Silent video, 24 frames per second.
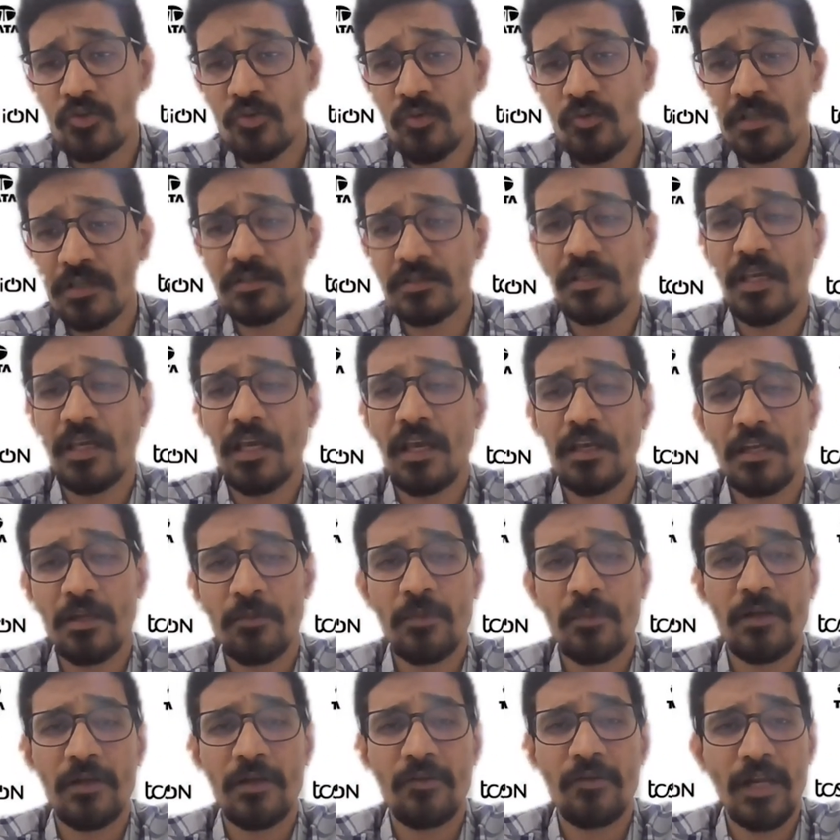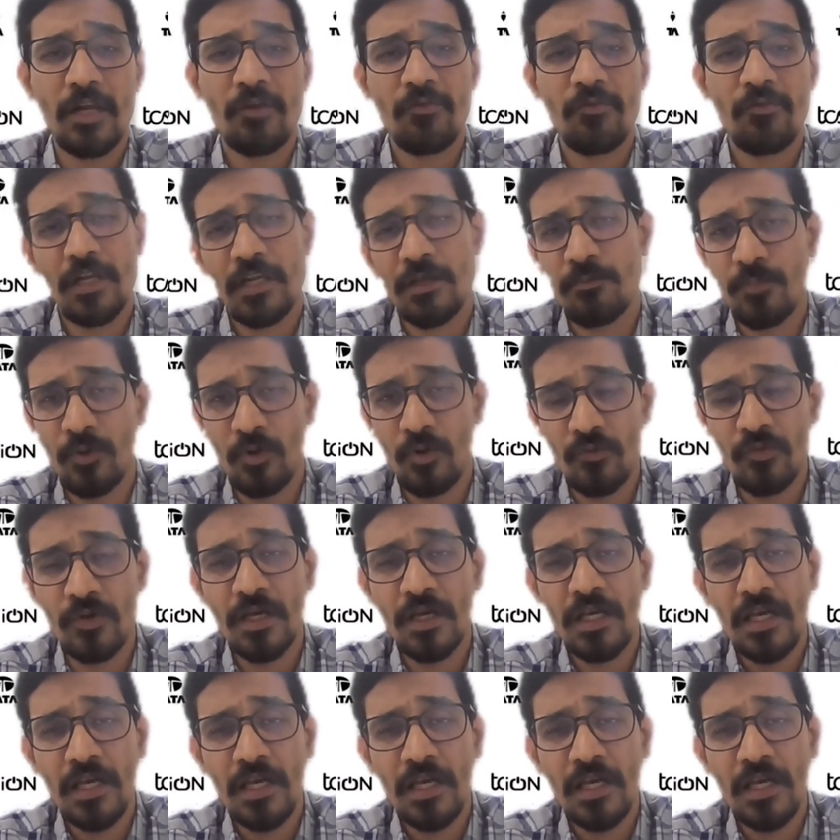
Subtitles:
towards AI and ML field will improve.